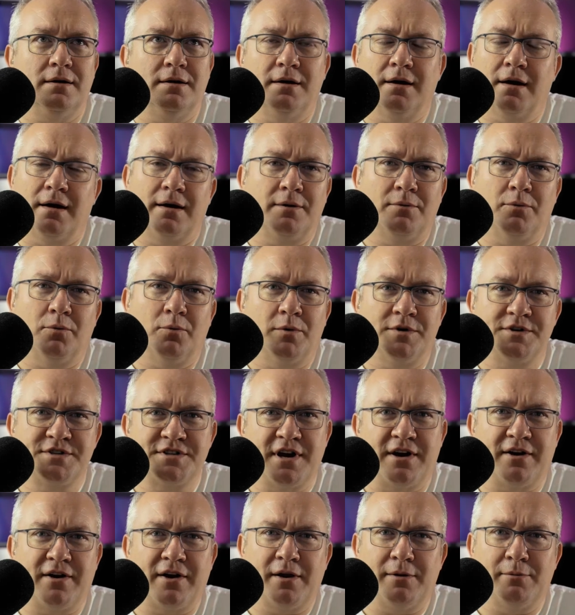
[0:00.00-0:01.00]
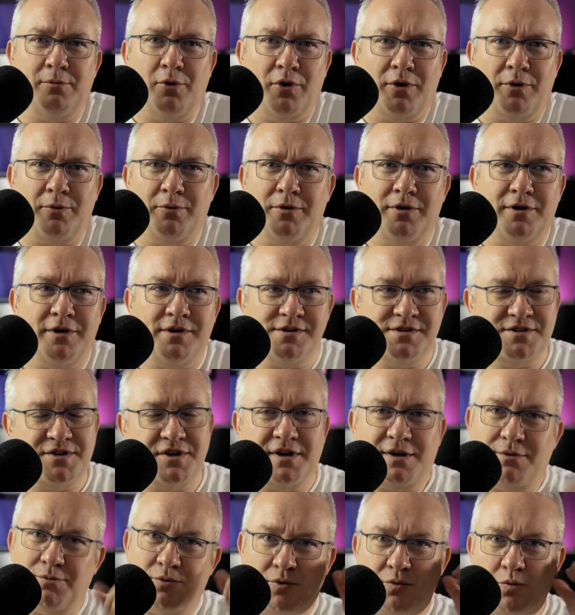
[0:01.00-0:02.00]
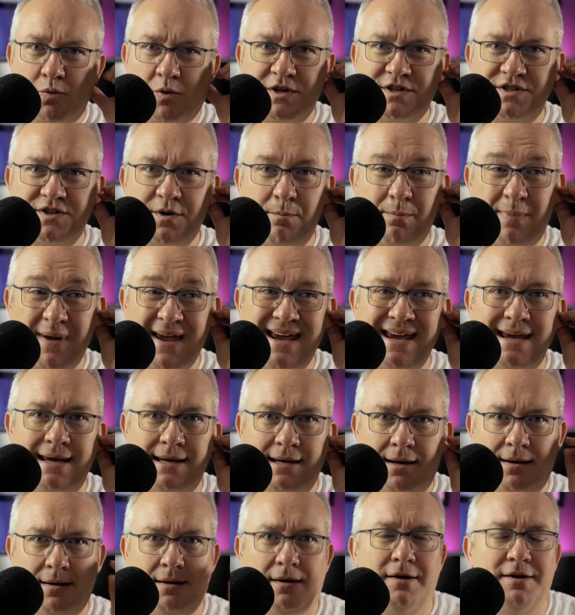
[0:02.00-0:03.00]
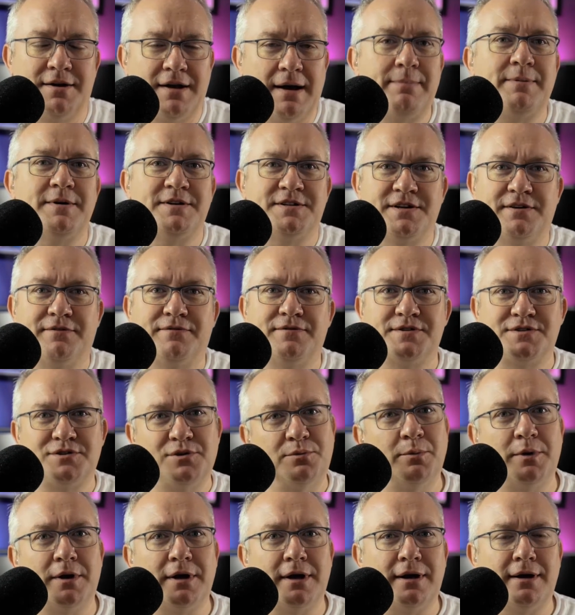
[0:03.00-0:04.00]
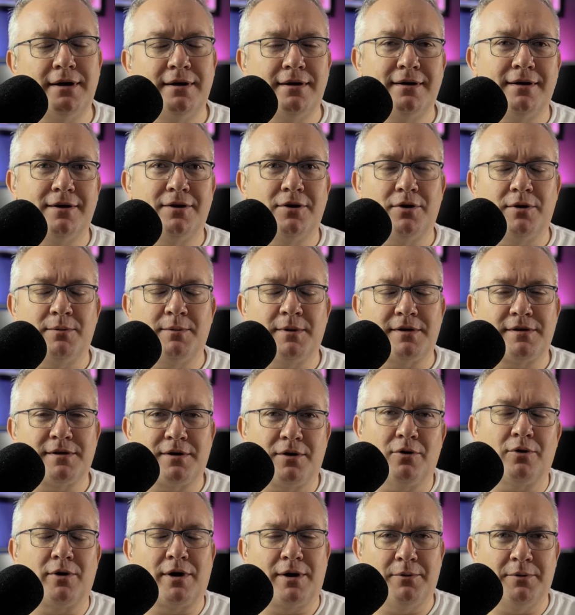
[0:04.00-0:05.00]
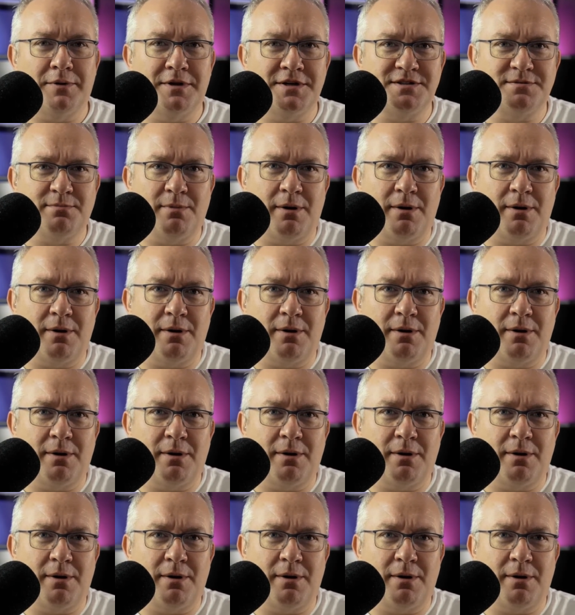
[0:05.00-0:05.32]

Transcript: Yeah, you wouldn't wish that on anybody, wouldn't you? You certainly wouldn't wish to be a deputy for somebody. You know, you might think, okay, well,